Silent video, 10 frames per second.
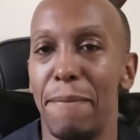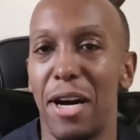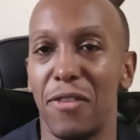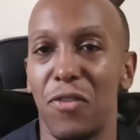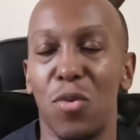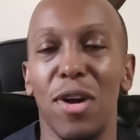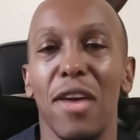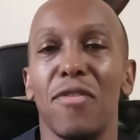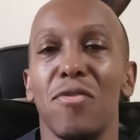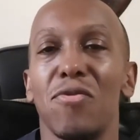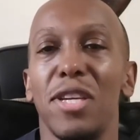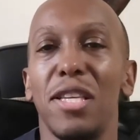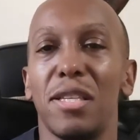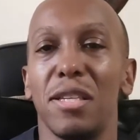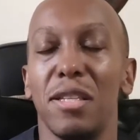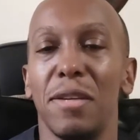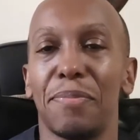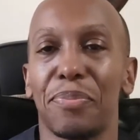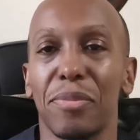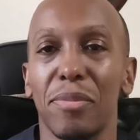but for whatever reason
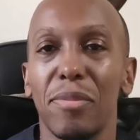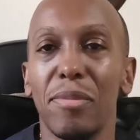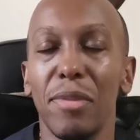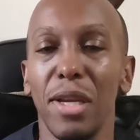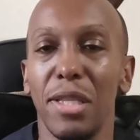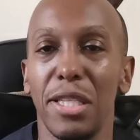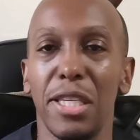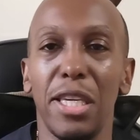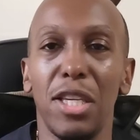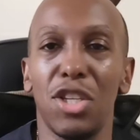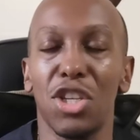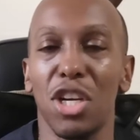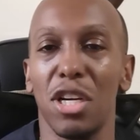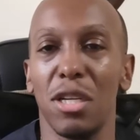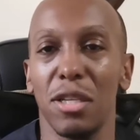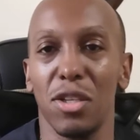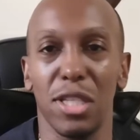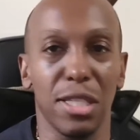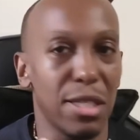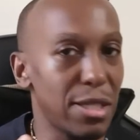the teacher,
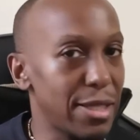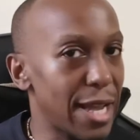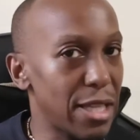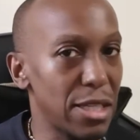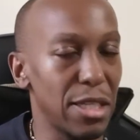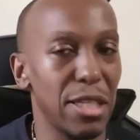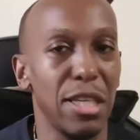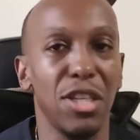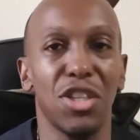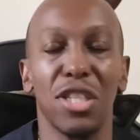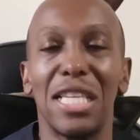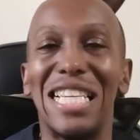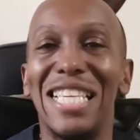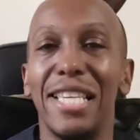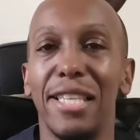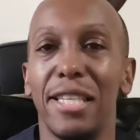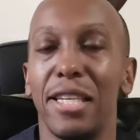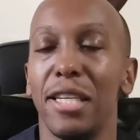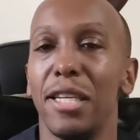because it's down to the teacher to lead,